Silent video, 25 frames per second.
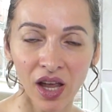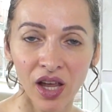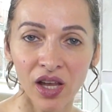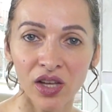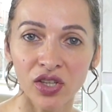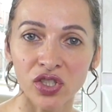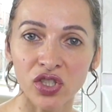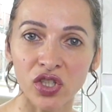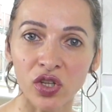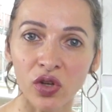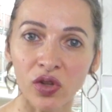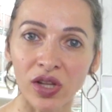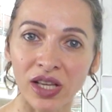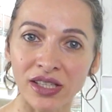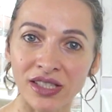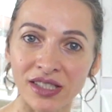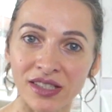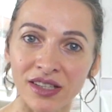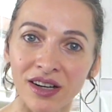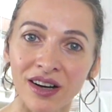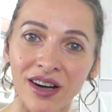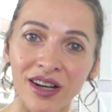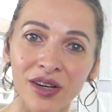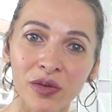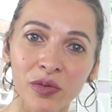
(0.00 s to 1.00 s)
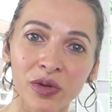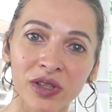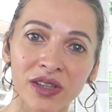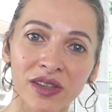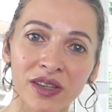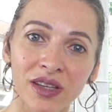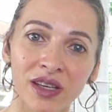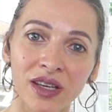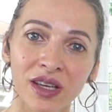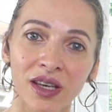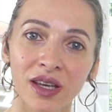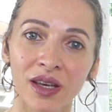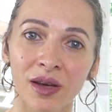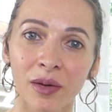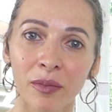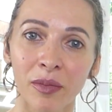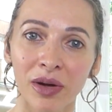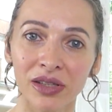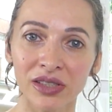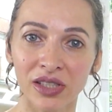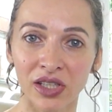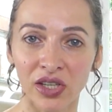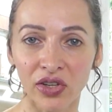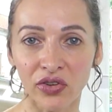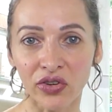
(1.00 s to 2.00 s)
So let's start with the
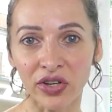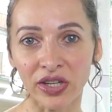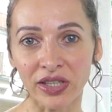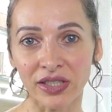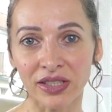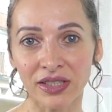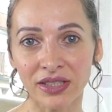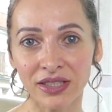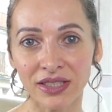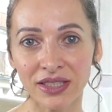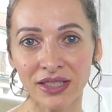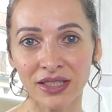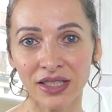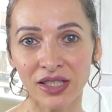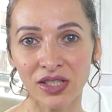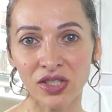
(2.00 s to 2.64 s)
materials.